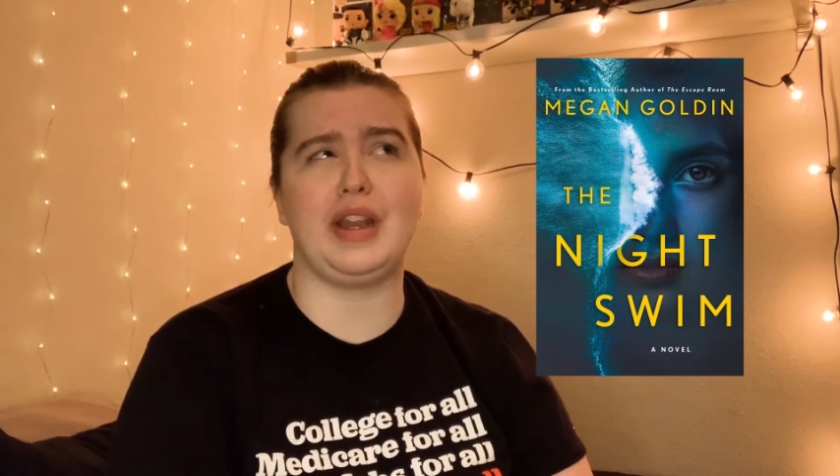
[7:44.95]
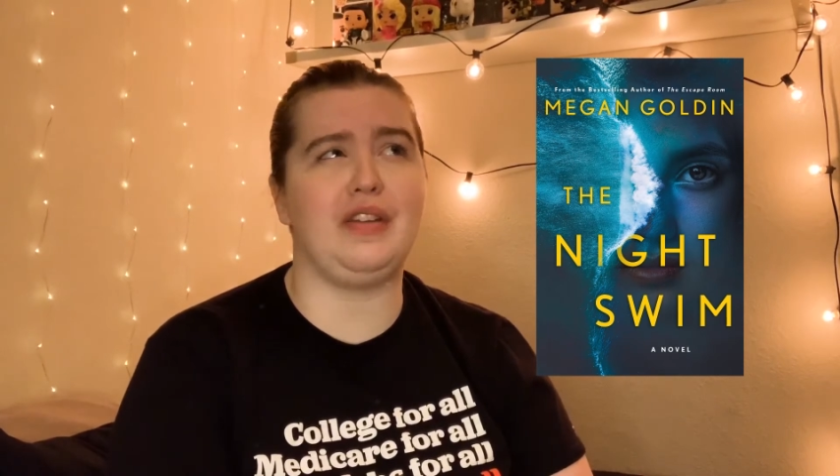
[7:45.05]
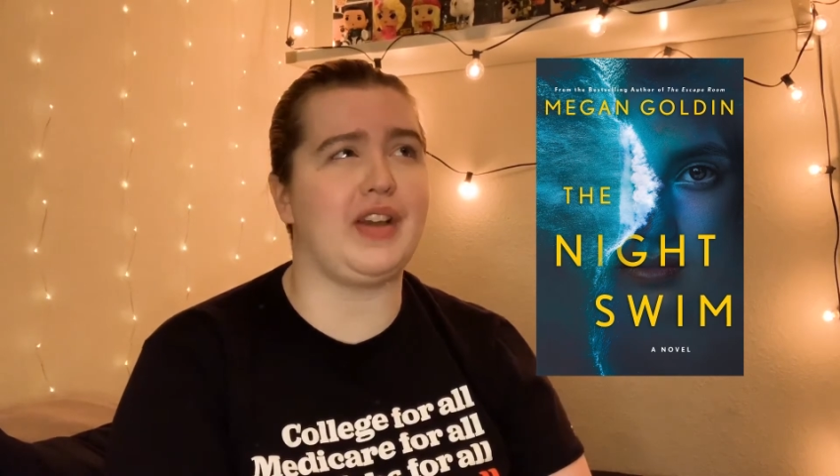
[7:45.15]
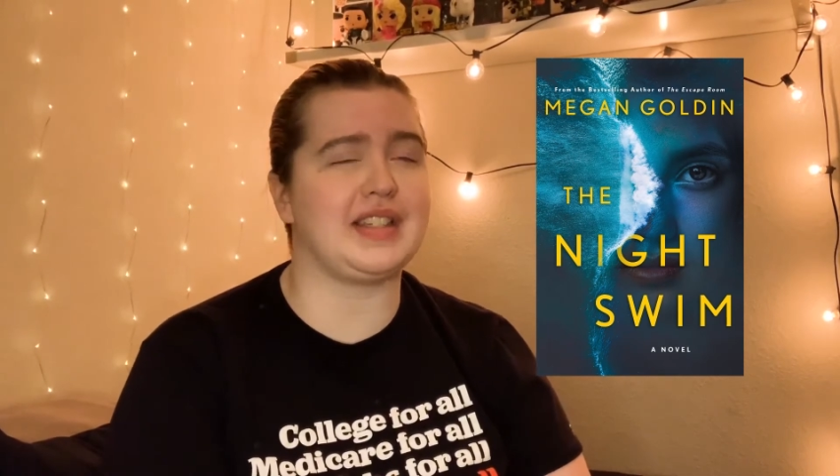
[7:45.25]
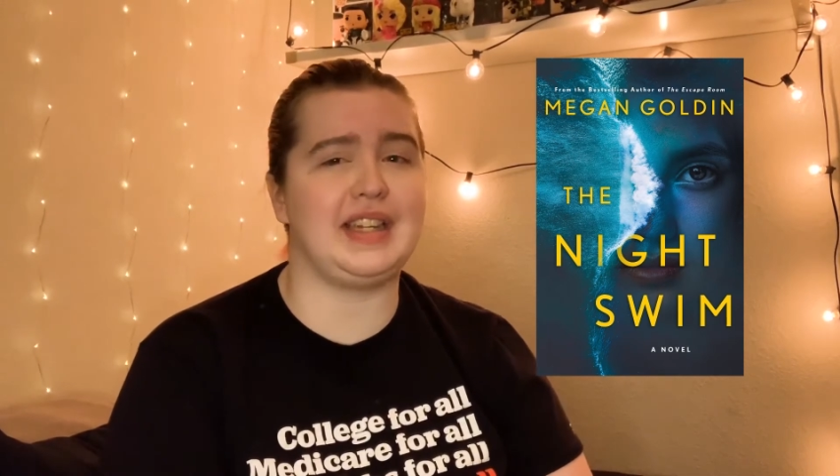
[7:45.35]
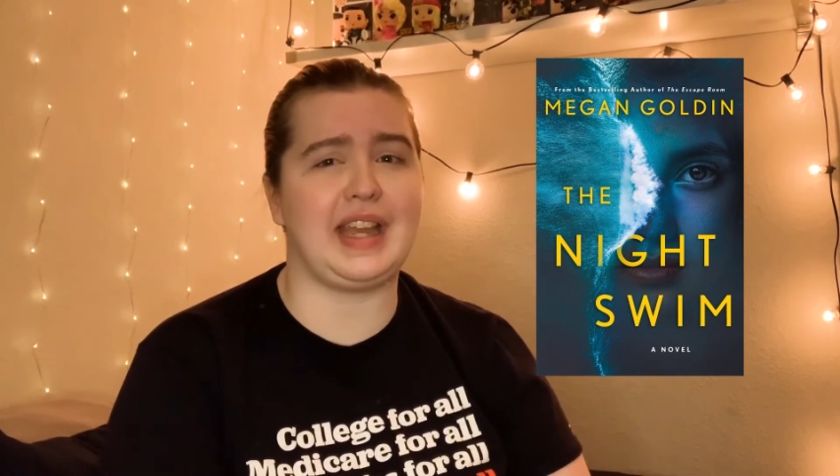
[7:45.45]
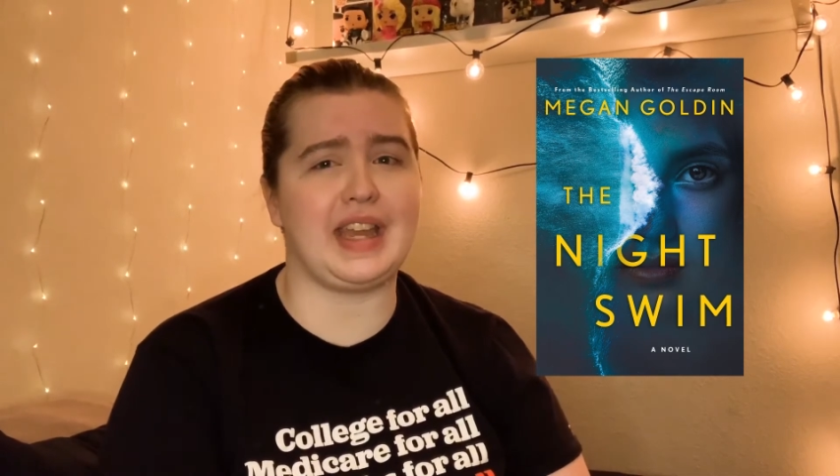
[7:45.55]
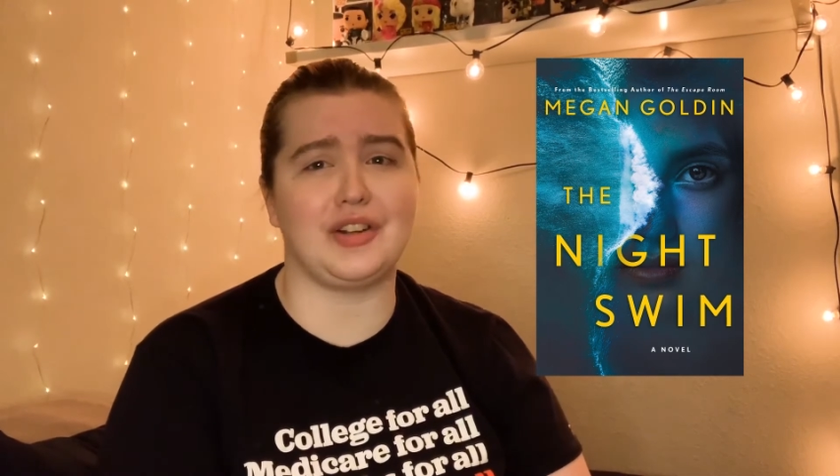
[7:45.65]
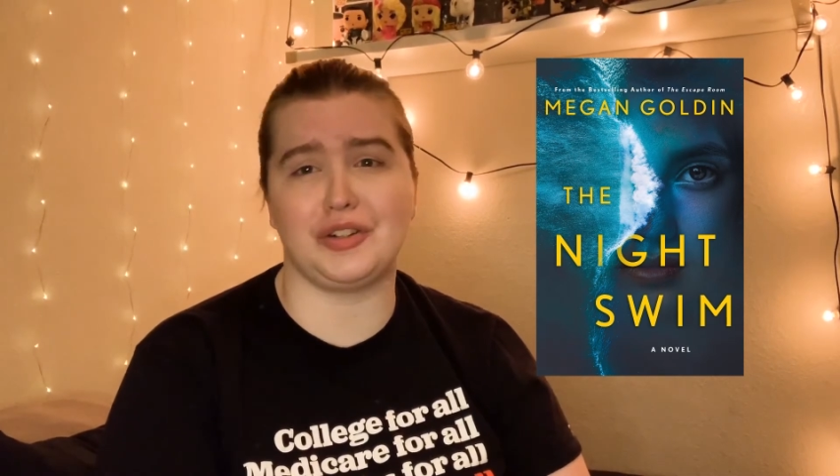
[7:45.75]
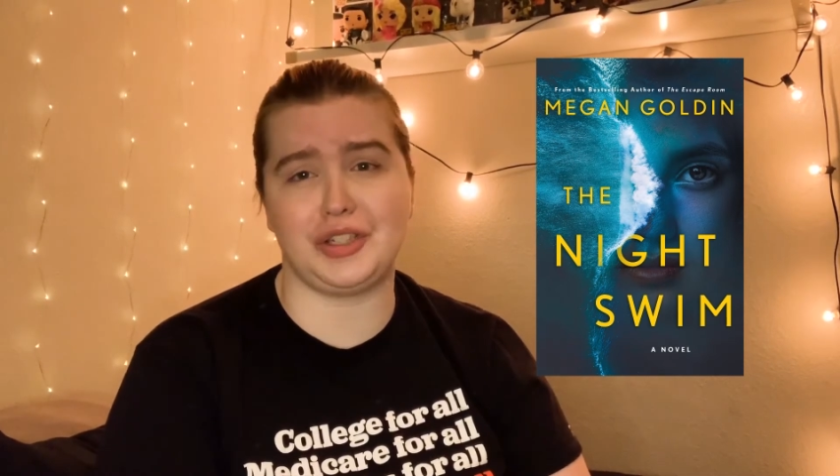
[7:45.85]

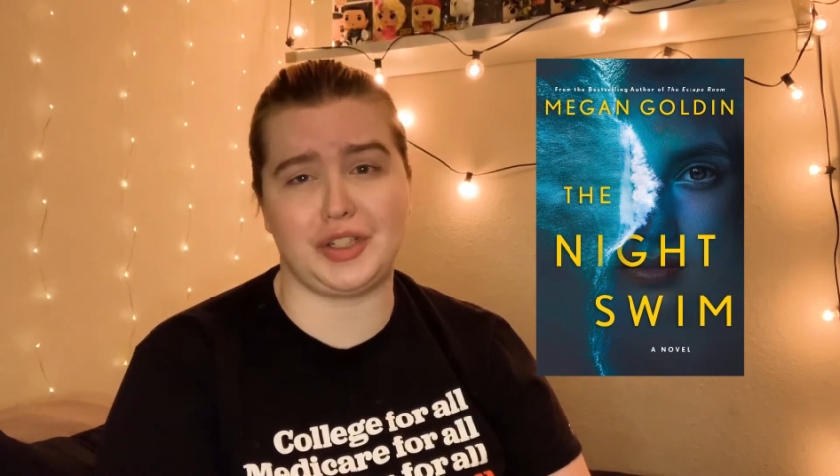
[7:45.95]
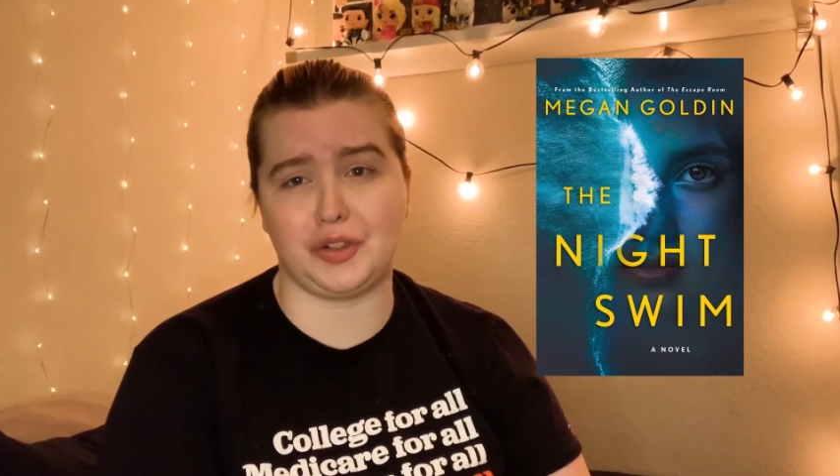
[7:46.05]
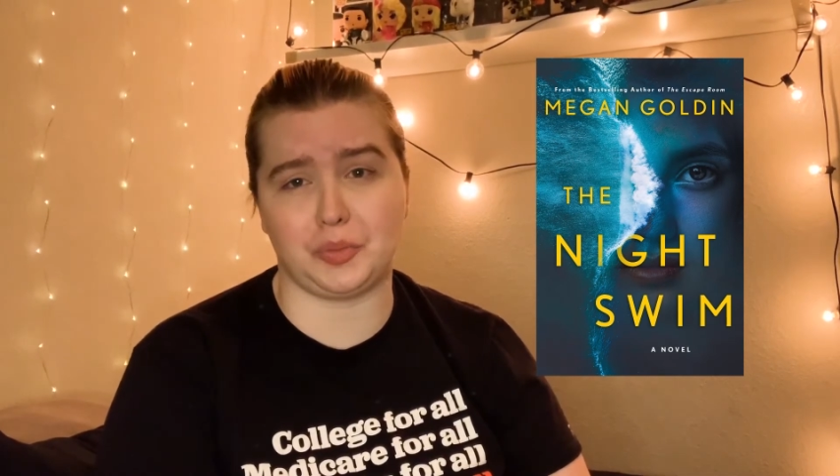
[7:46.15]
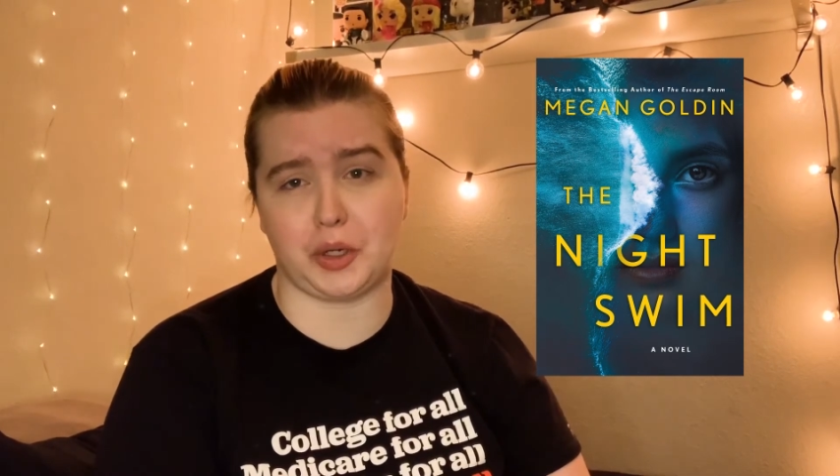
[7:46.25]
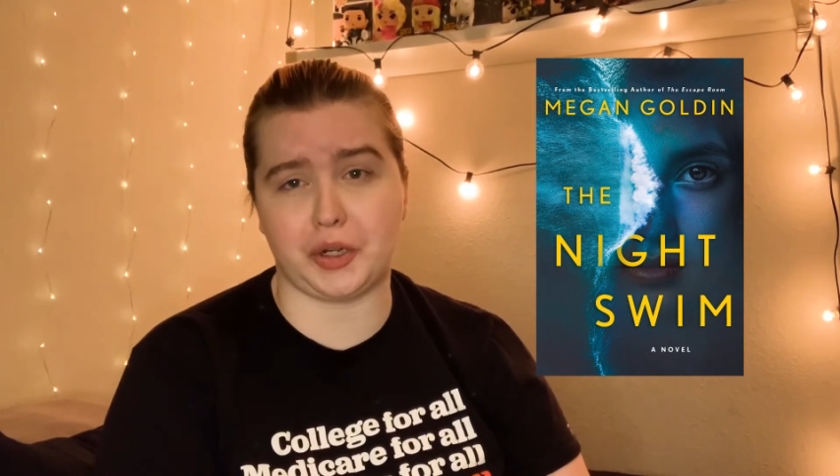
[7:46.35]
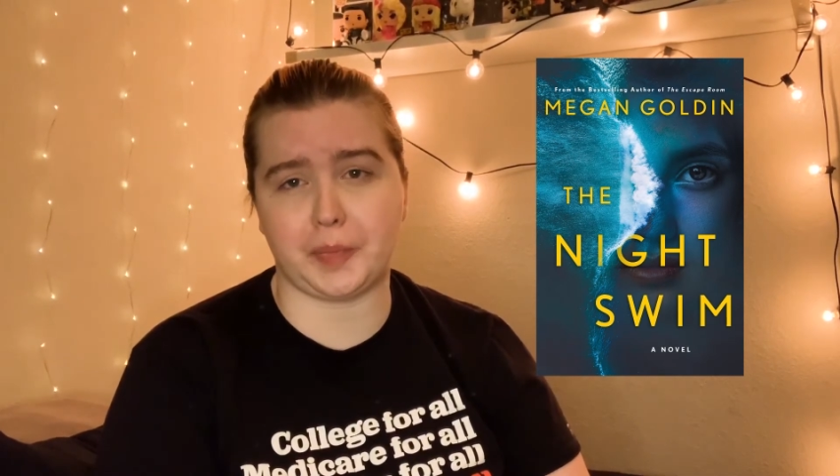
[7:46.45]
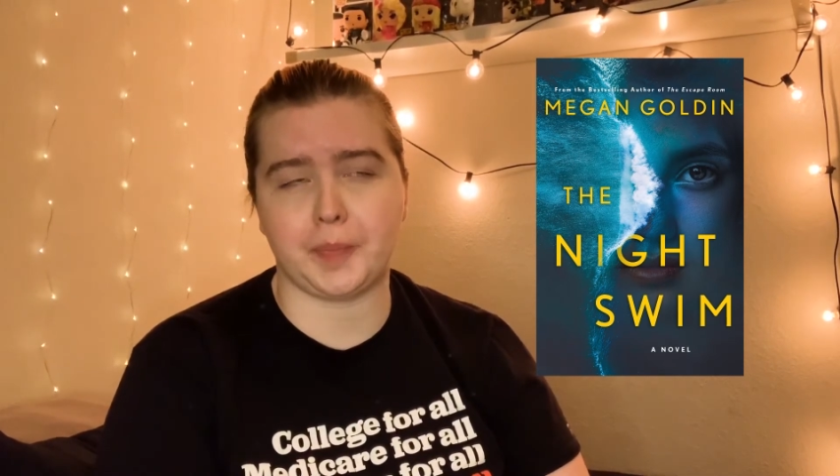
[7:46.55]
investigate her sister's murder.